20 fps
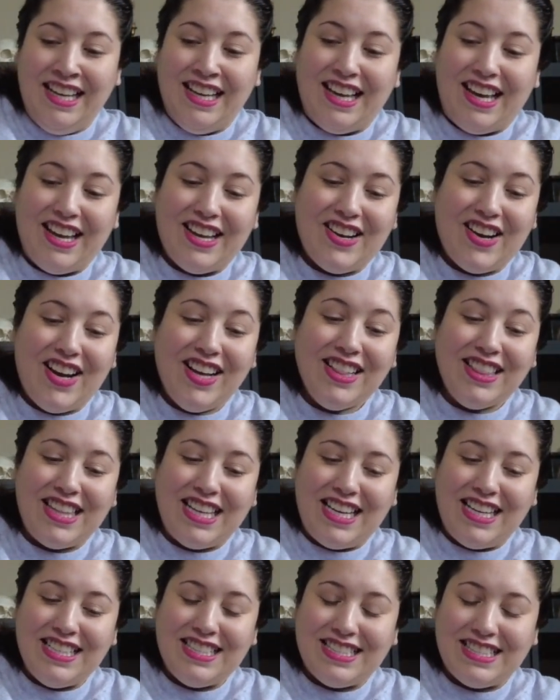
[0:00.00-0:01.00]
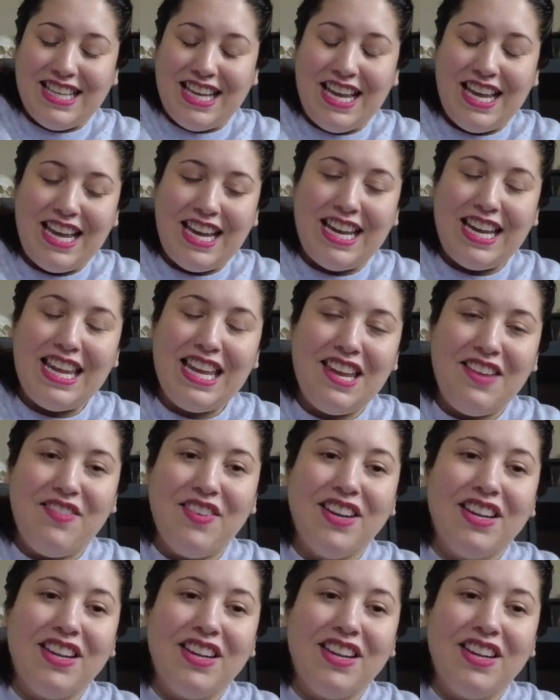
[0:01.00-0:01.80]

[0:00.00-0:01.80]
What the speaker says: I got this. It even